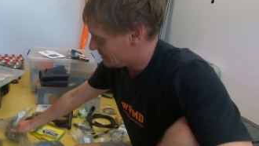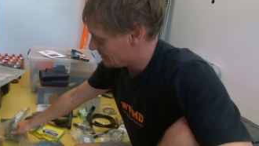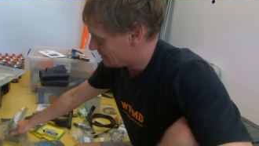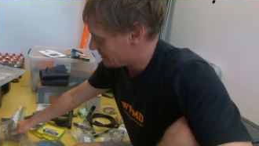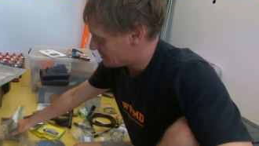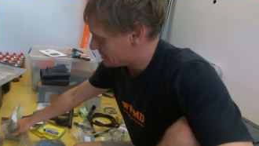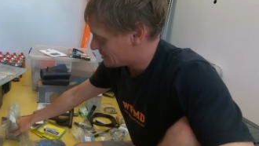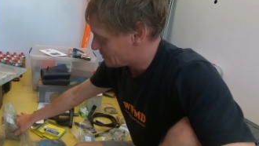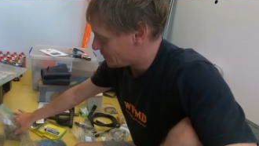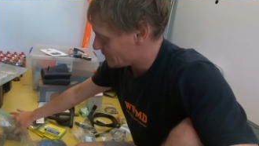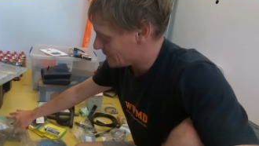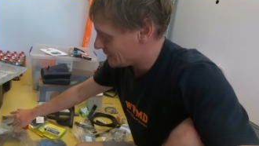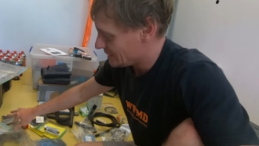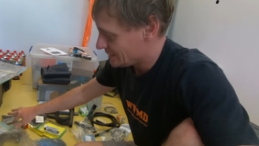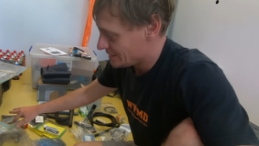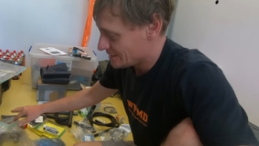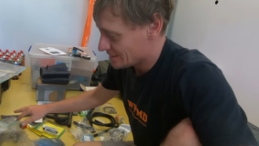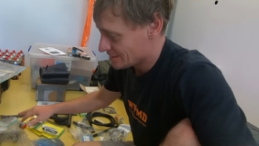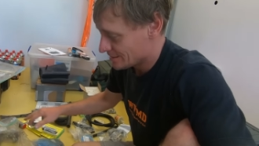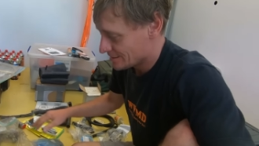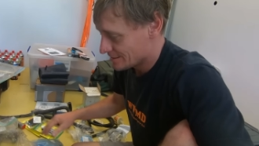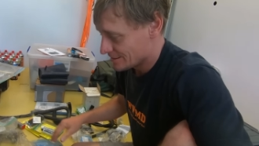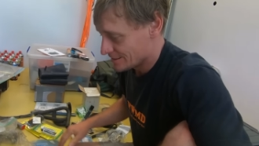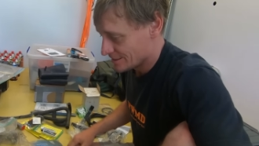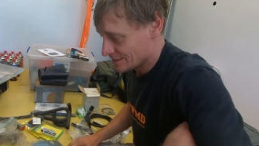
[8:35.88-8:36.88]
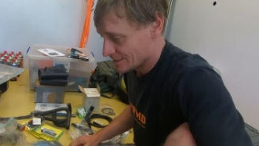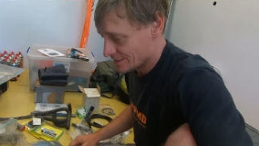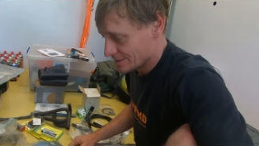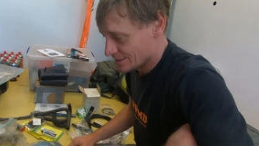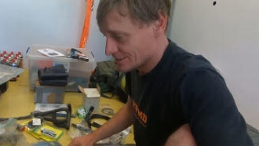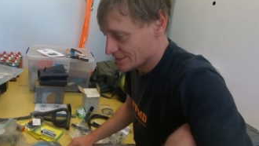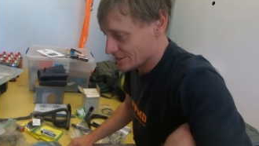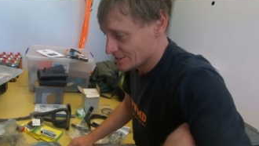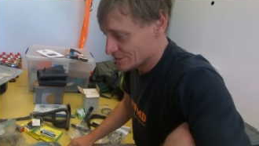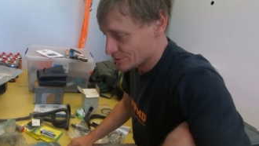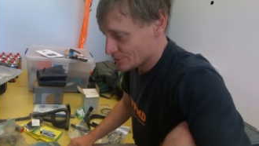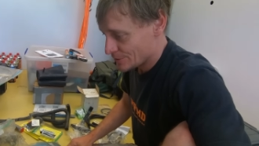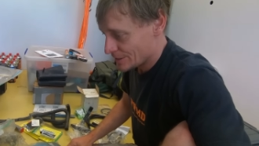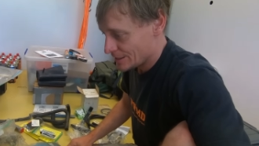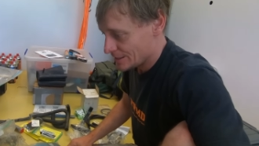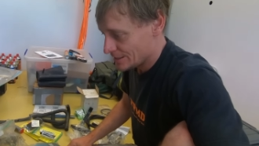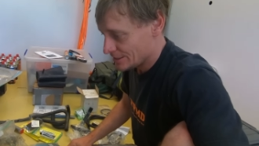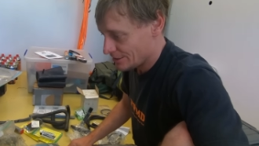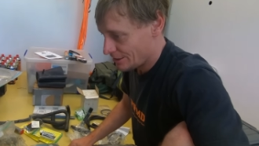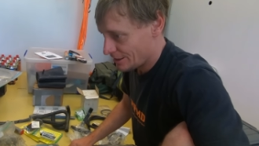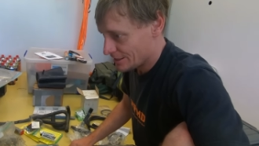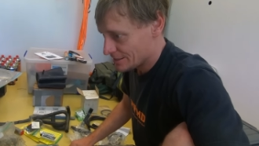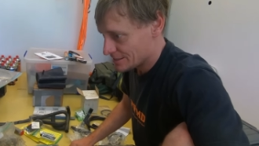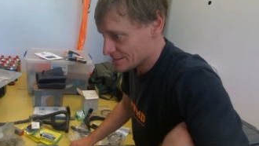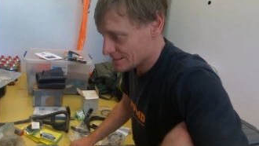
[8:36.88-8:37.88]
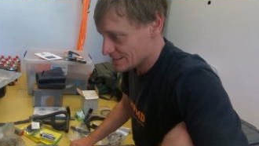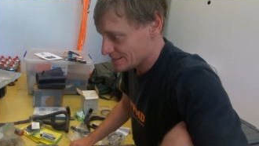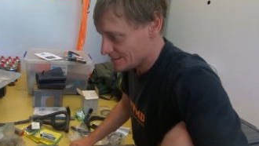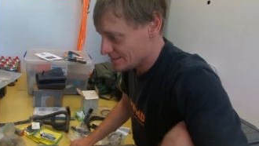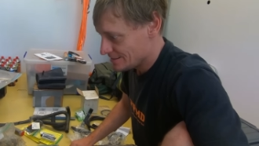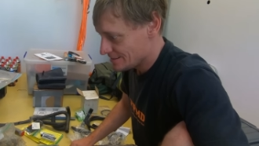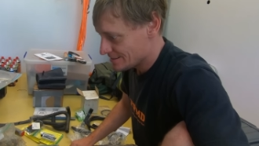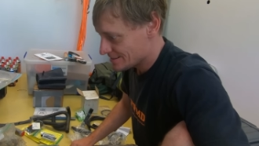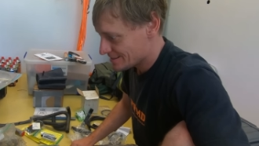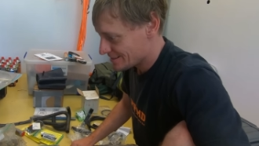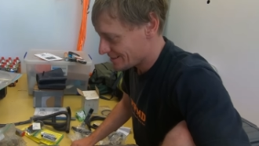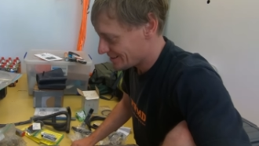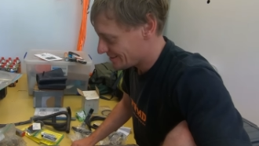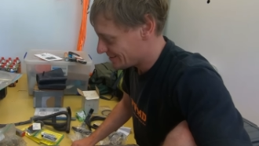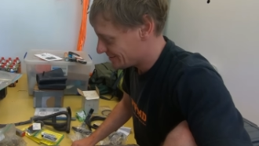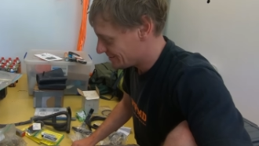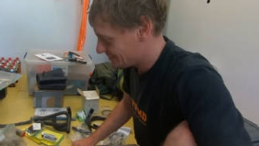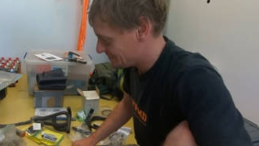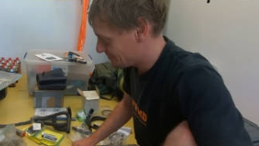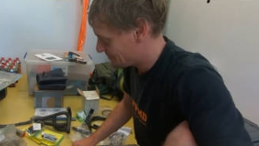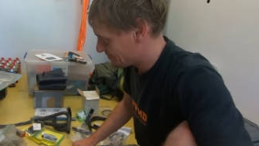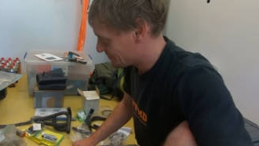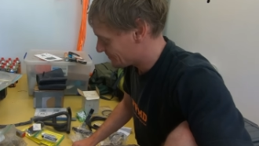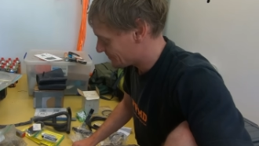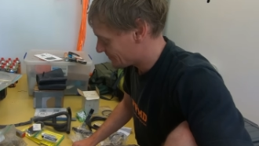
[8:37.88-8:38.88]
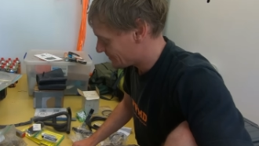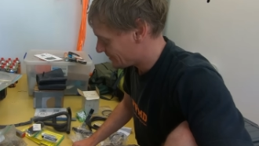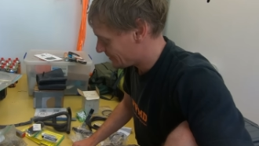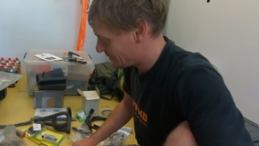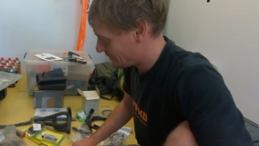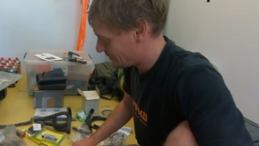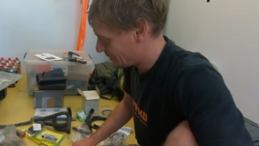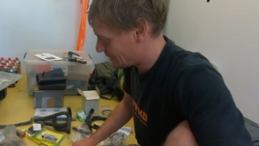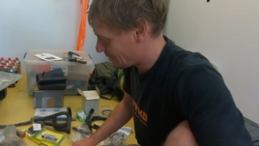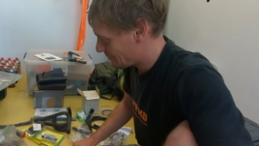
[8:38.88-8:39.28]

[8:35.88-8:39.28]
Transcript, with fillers: uh, 20, 2019 so I'll